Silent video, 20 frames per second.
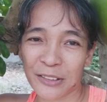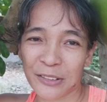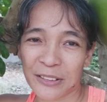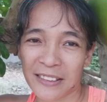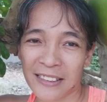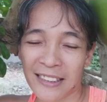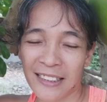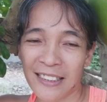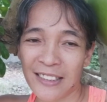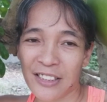to
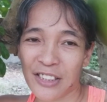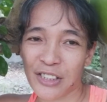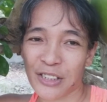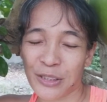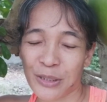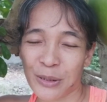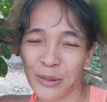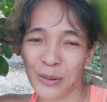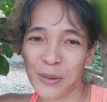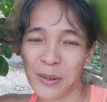
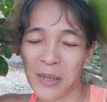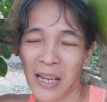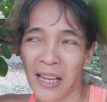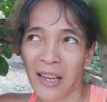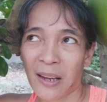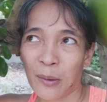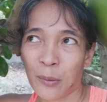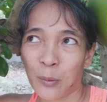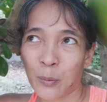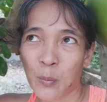teach you.
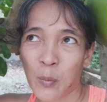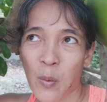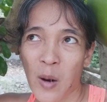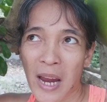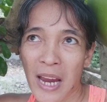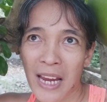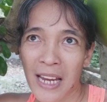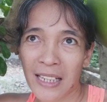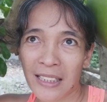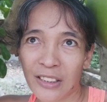
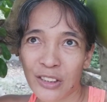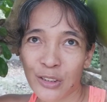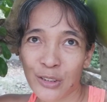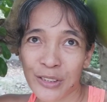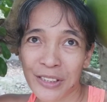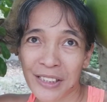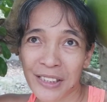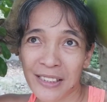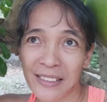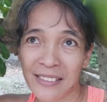When you
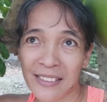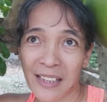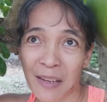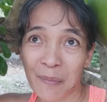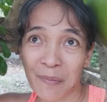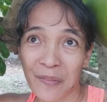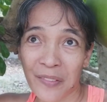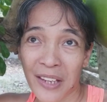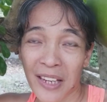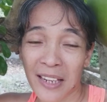see
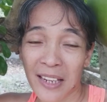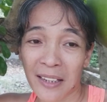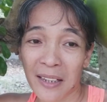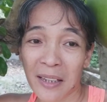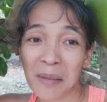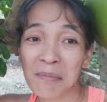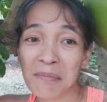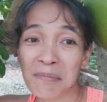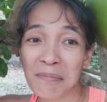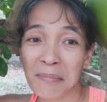something
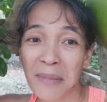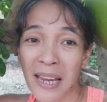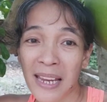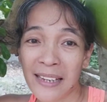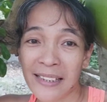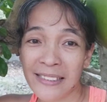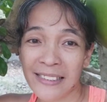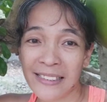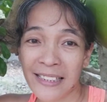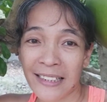
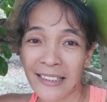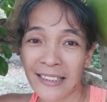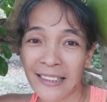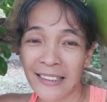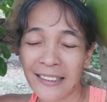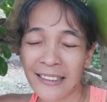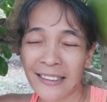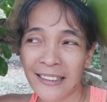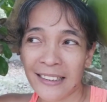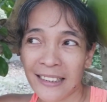
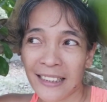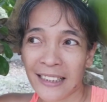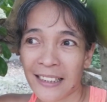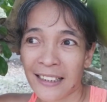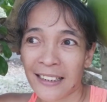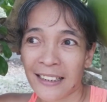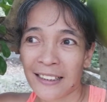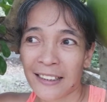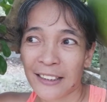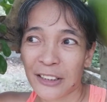amazing,
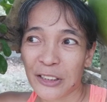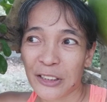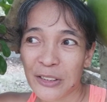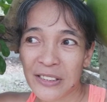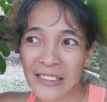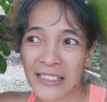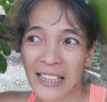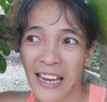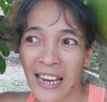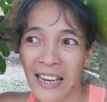you
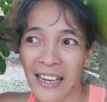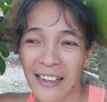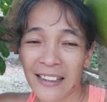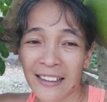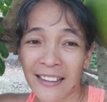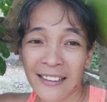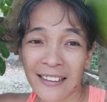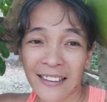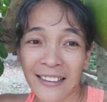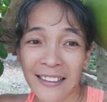say,
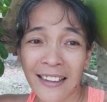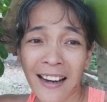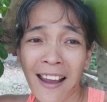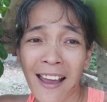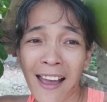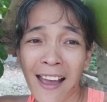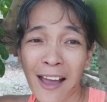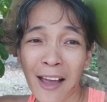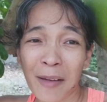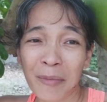
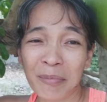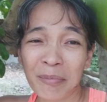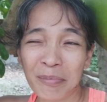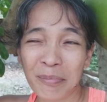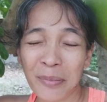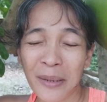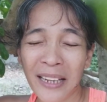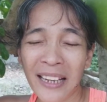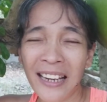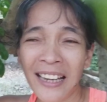
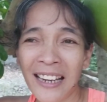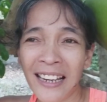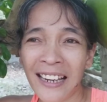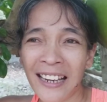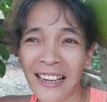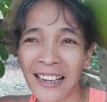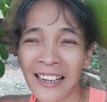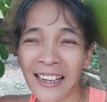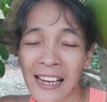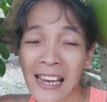
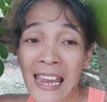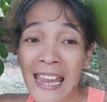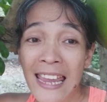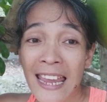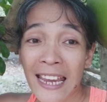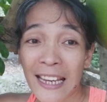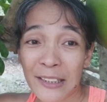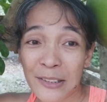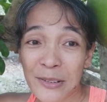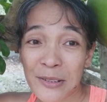grabe!
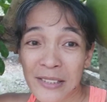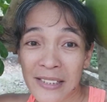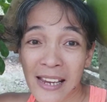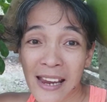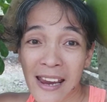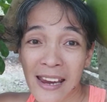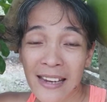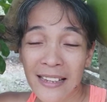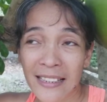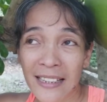And you
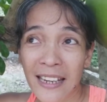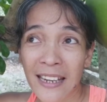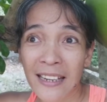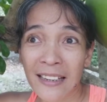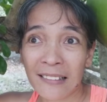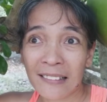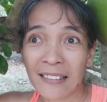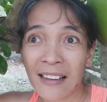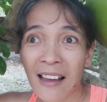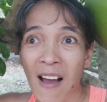say it
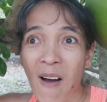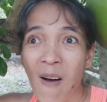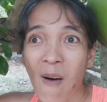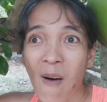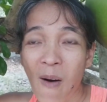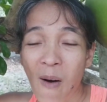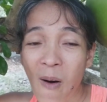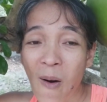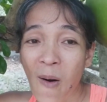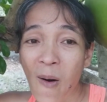in
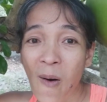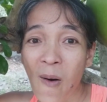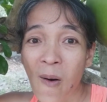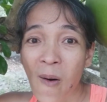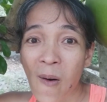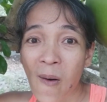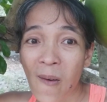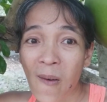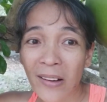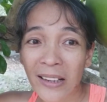
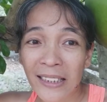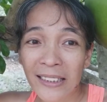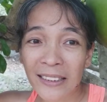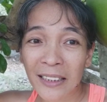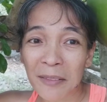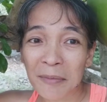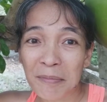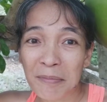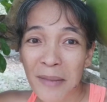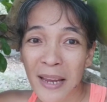awe,
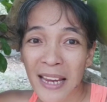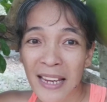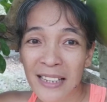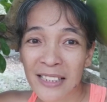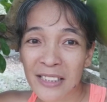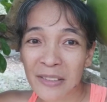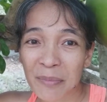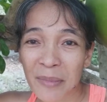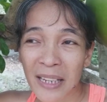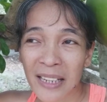in
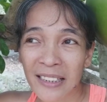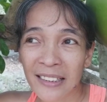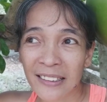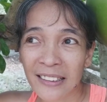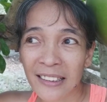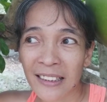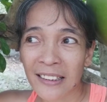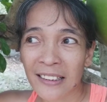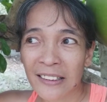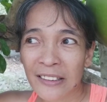
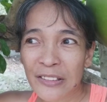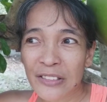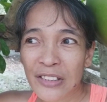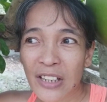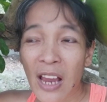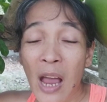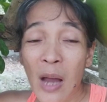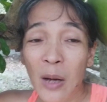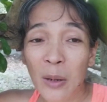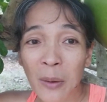amazement.
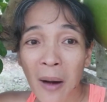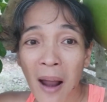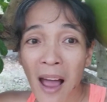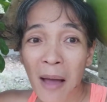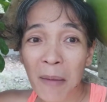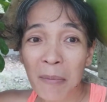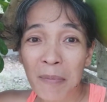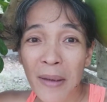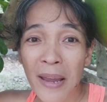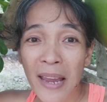You say,
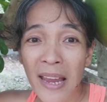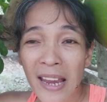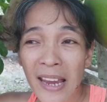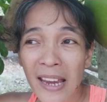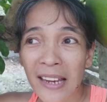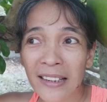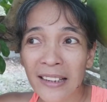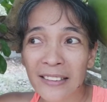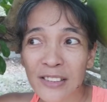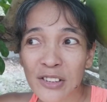grabe,
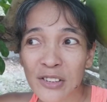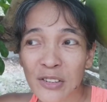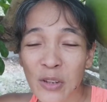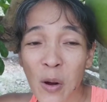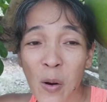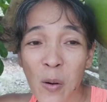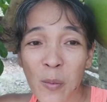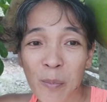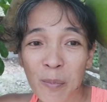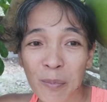it's
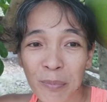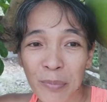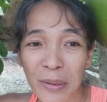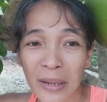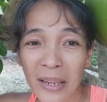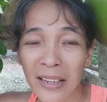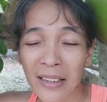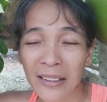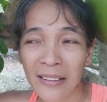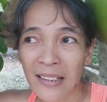so
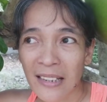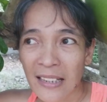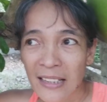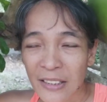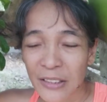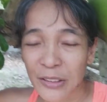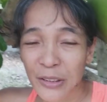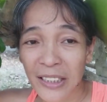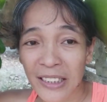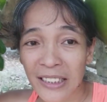big.
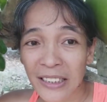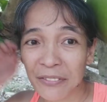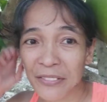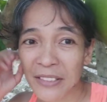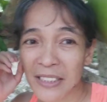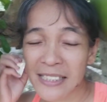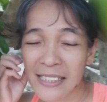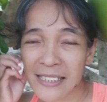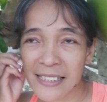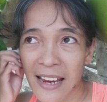You can
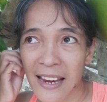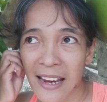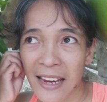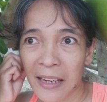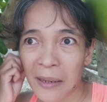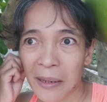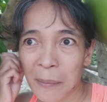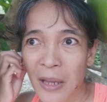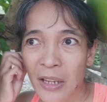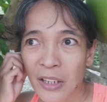even
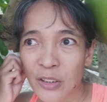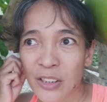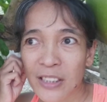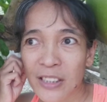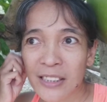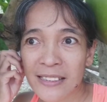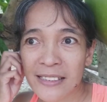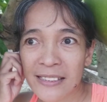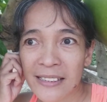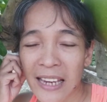say
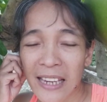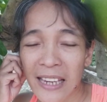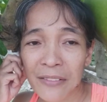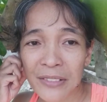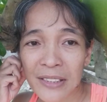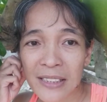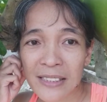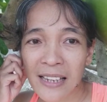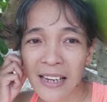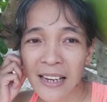
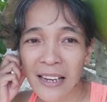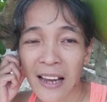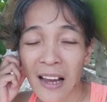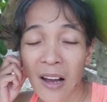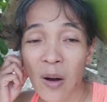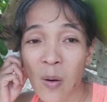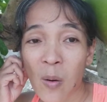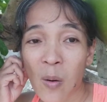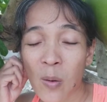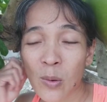a
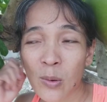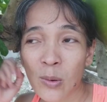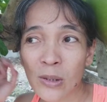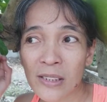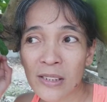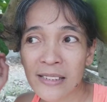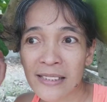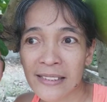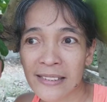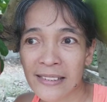whole
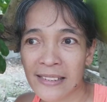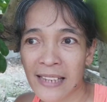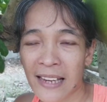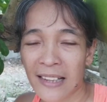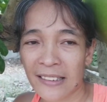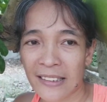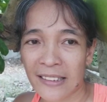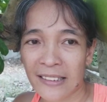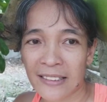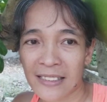
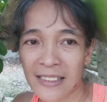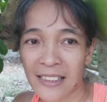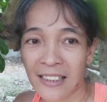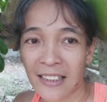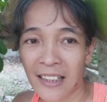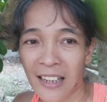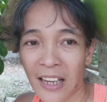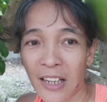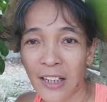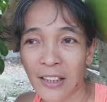sentence
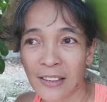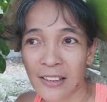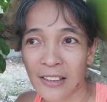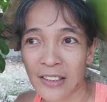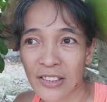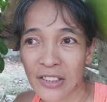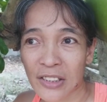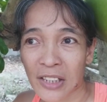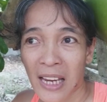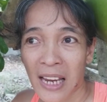in
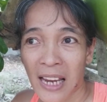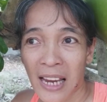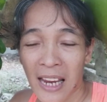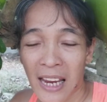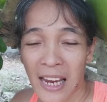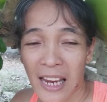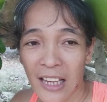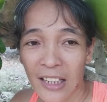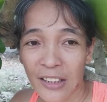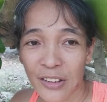English,
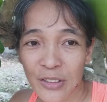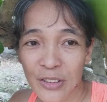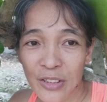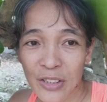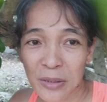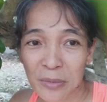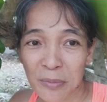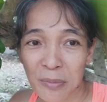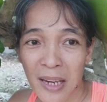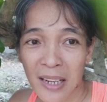and you
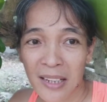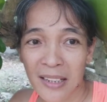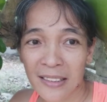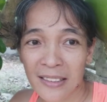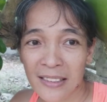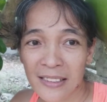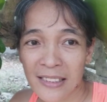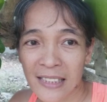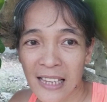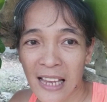just make
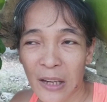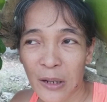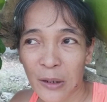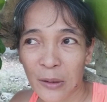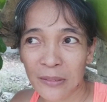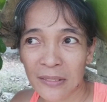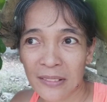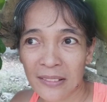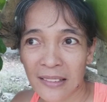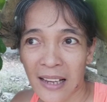it
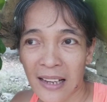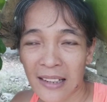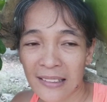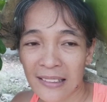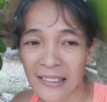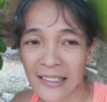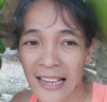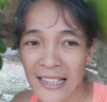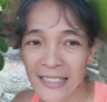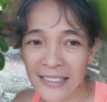sound a
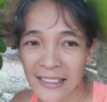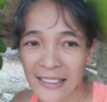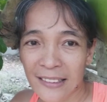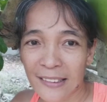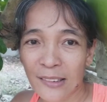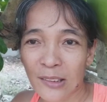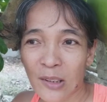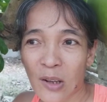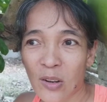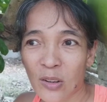classy
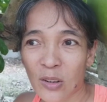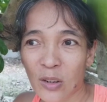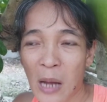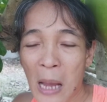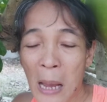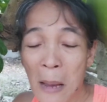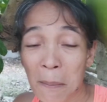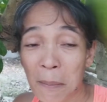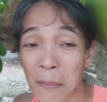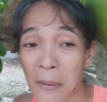Ilonggo
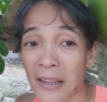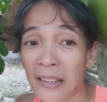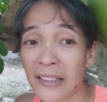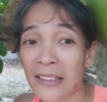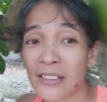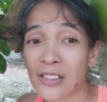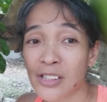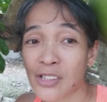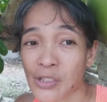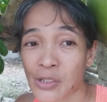by
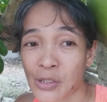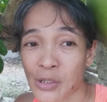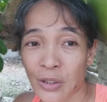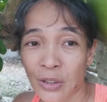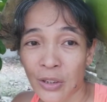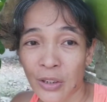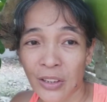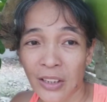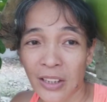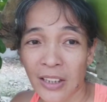
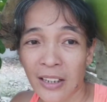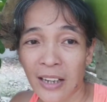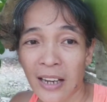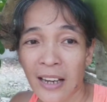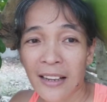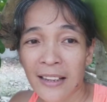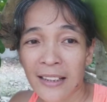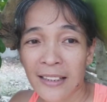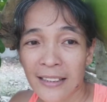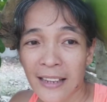inserting
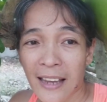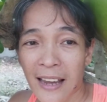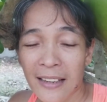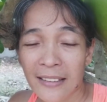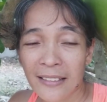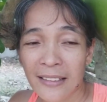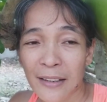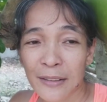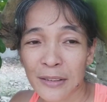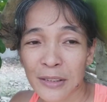
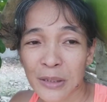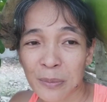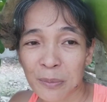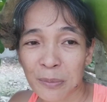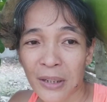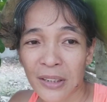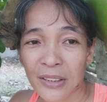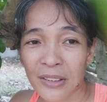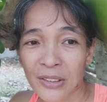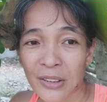that
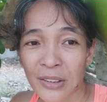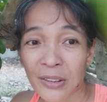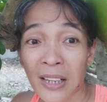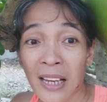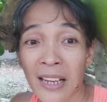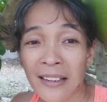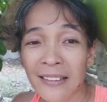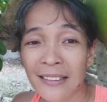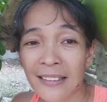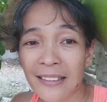expression,
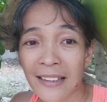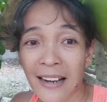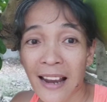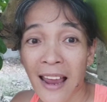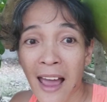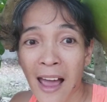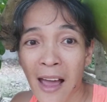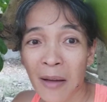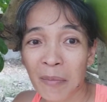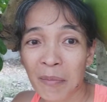
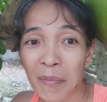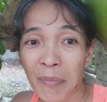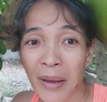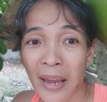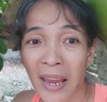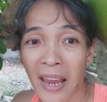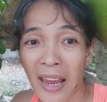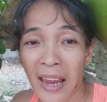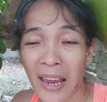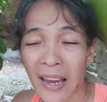
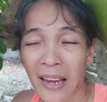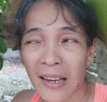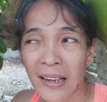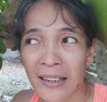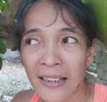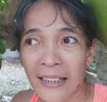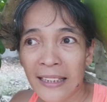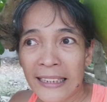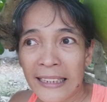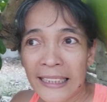grabe.
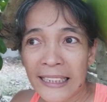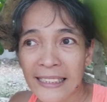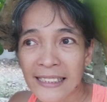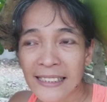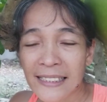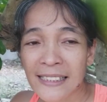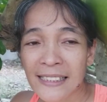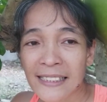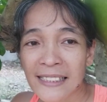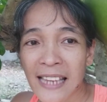
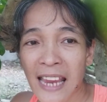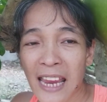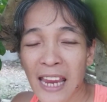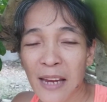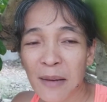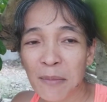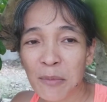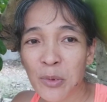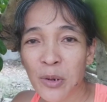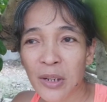It's the
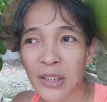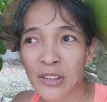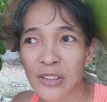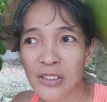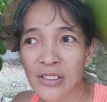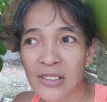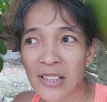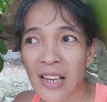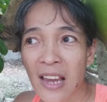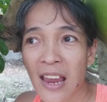same when you
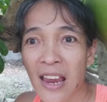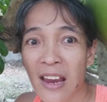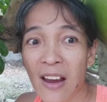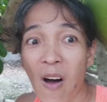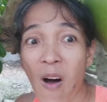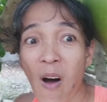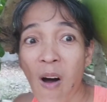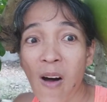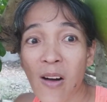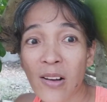say
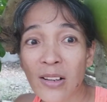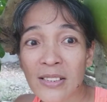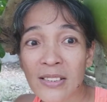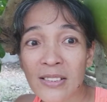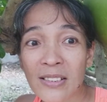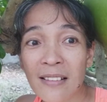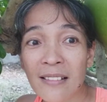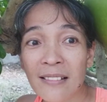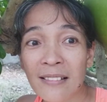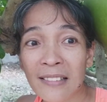
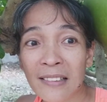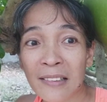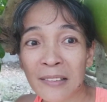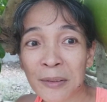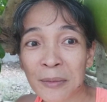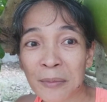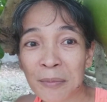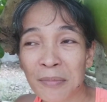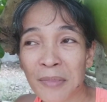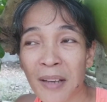
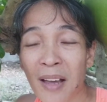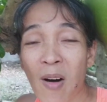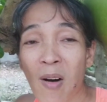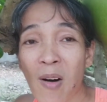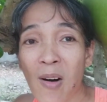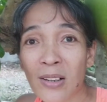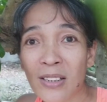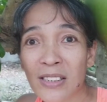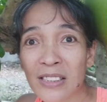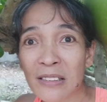awesome,
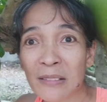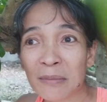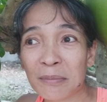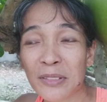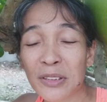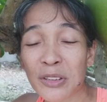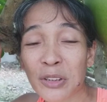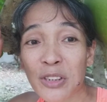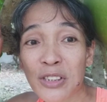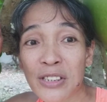awesome.
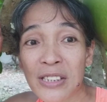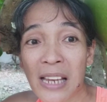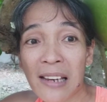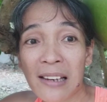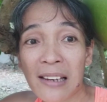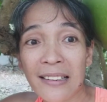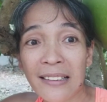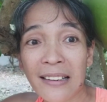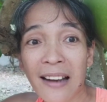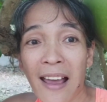So you say
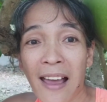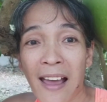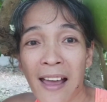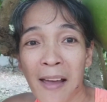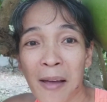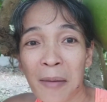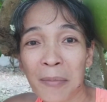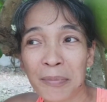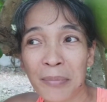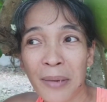
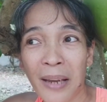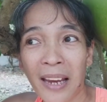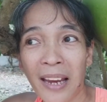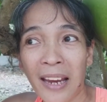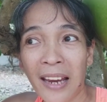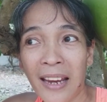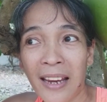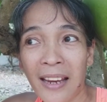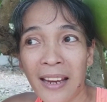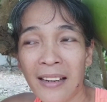
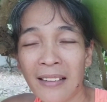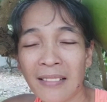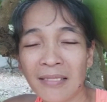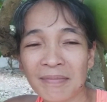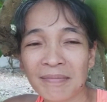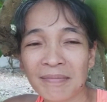grabe.